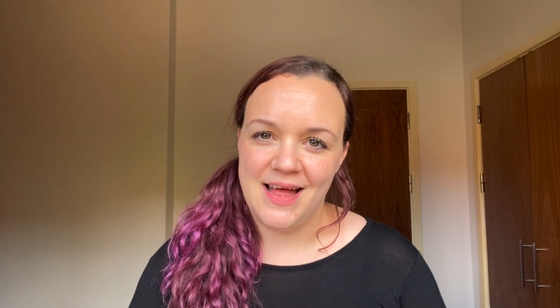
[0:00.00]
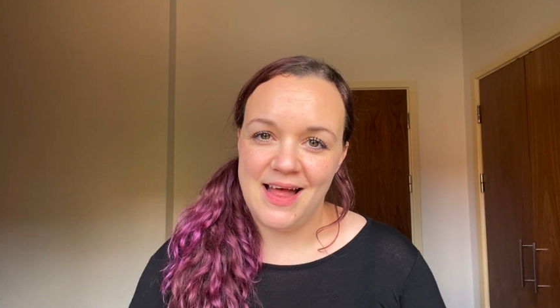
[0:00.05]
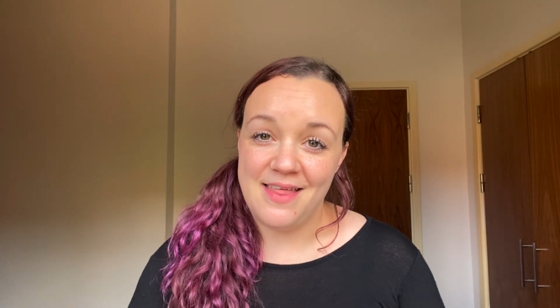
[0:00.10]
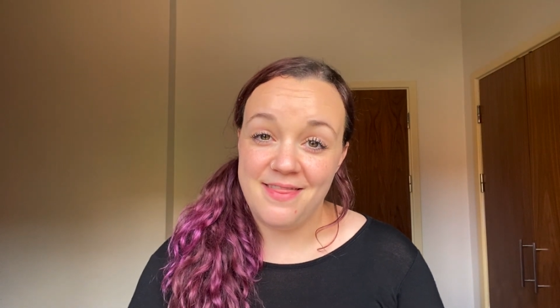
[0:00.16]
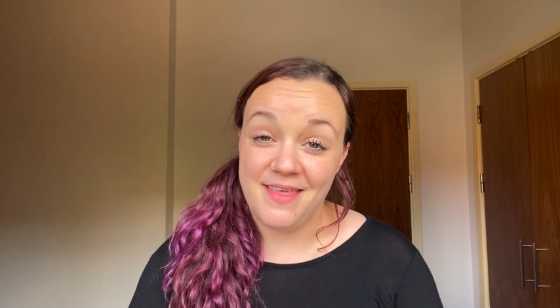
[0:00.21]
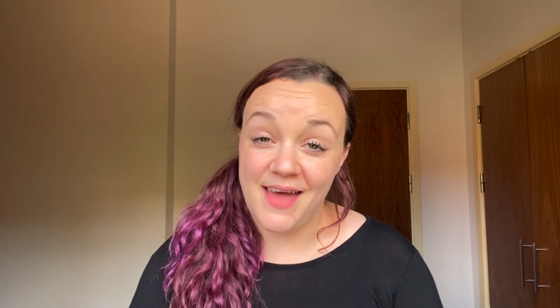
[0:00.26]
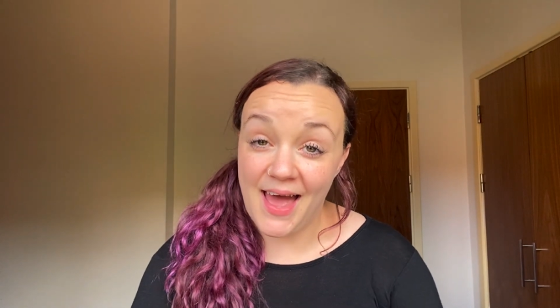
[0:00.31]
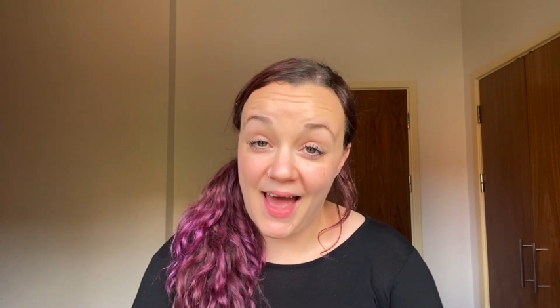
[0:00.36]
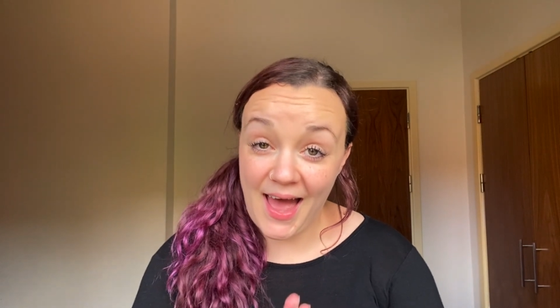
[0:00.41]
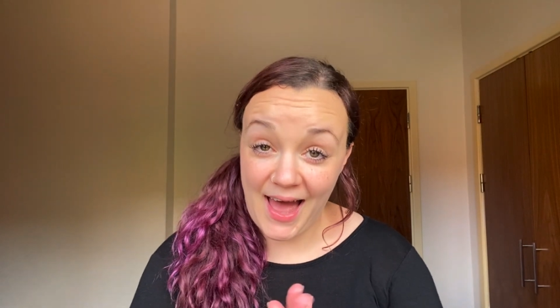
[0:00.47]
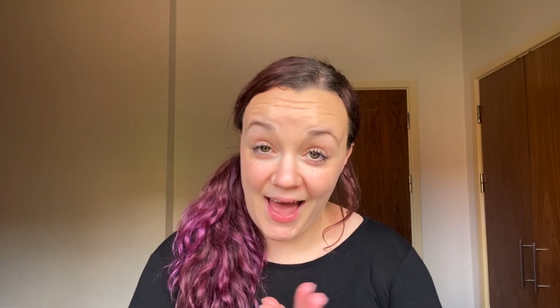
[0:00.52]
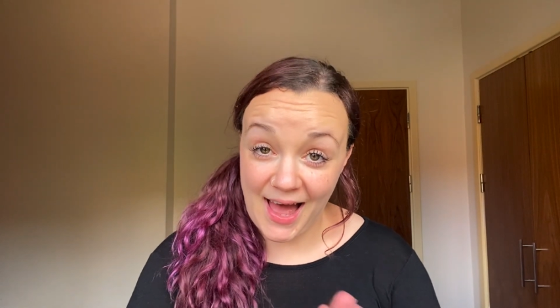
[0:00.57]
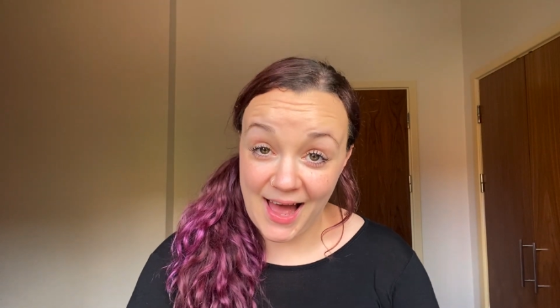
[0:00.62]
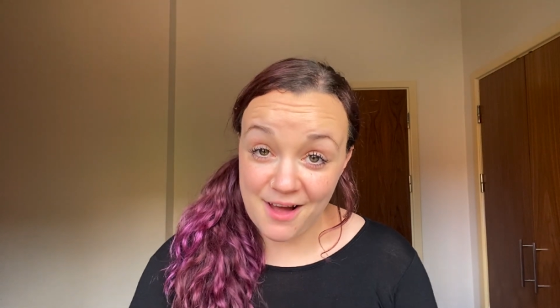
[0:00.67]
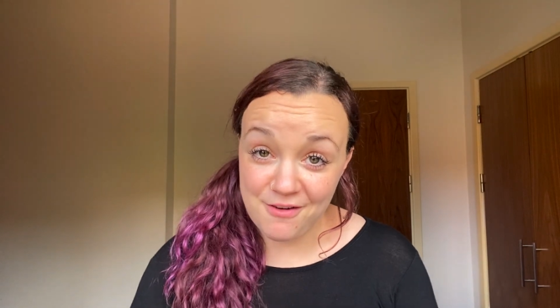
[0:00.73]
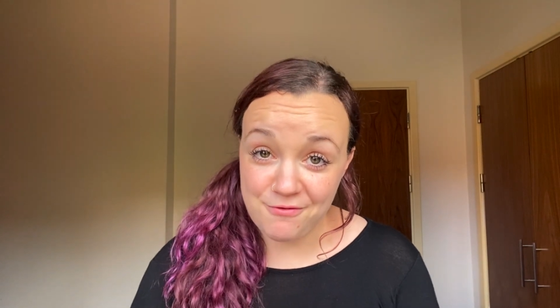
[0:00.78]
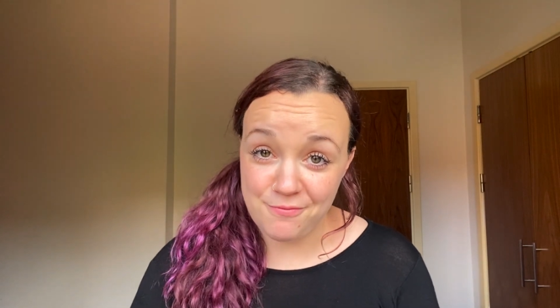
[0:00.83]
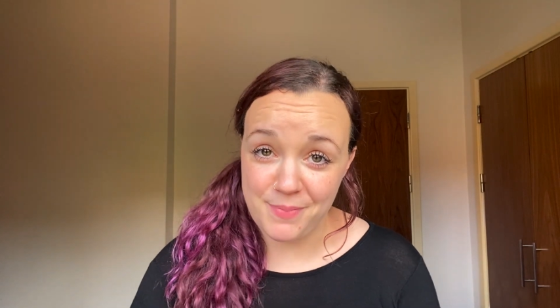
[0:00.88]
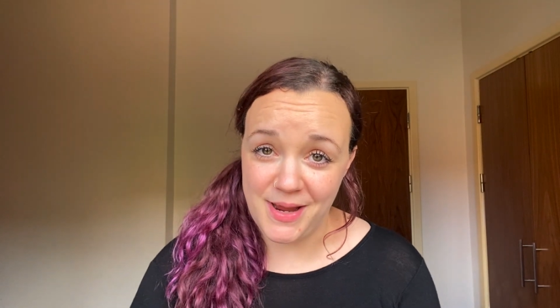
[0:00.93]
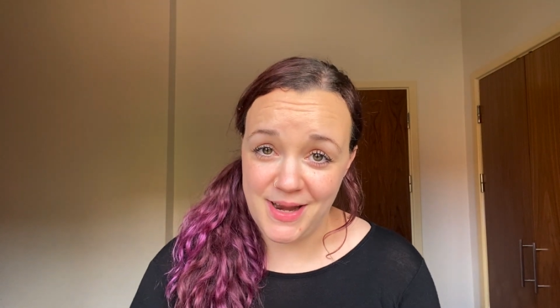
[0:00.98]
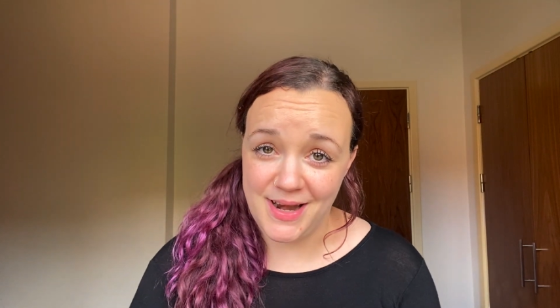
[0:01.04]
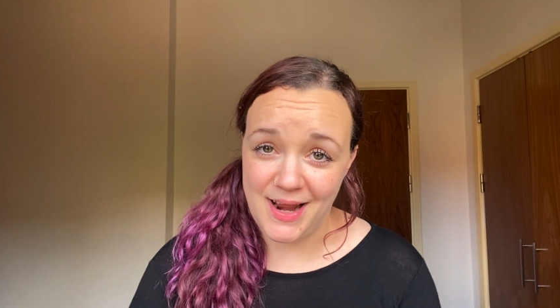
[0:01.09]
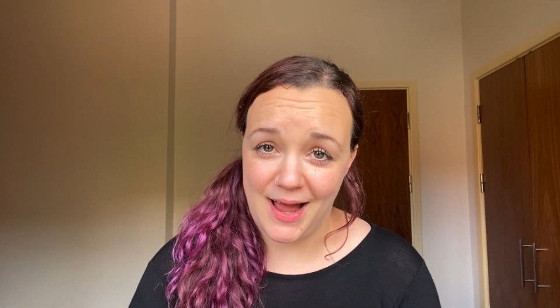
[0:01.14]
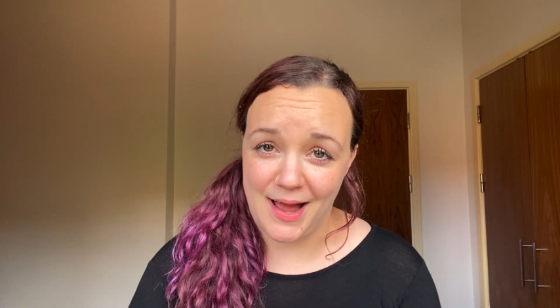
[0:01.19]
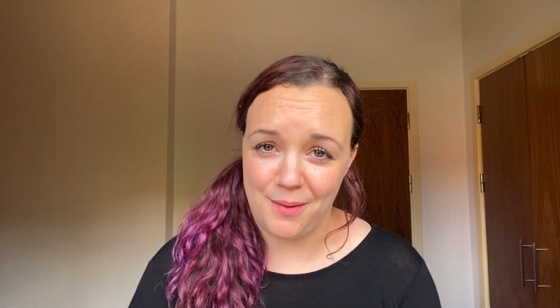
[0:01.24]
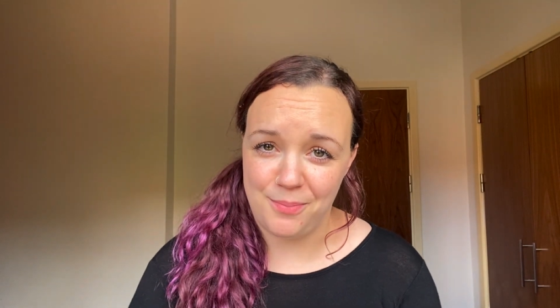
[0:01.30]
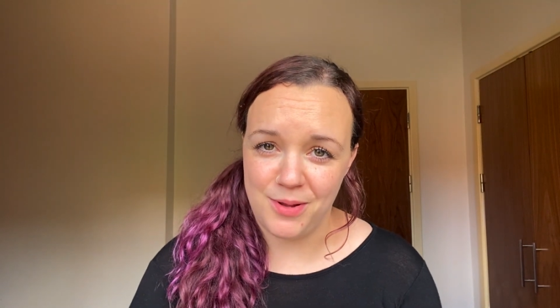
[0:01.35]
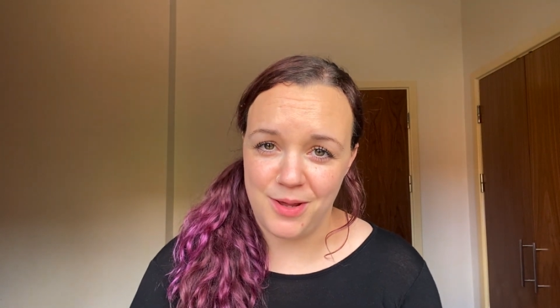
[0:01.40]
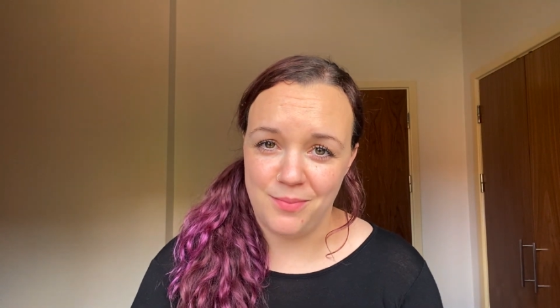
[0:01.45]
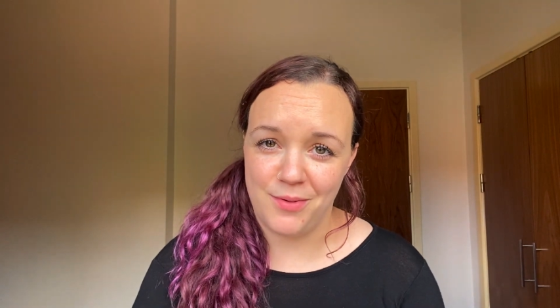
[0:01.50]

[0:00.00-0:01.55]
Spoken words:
There have been happy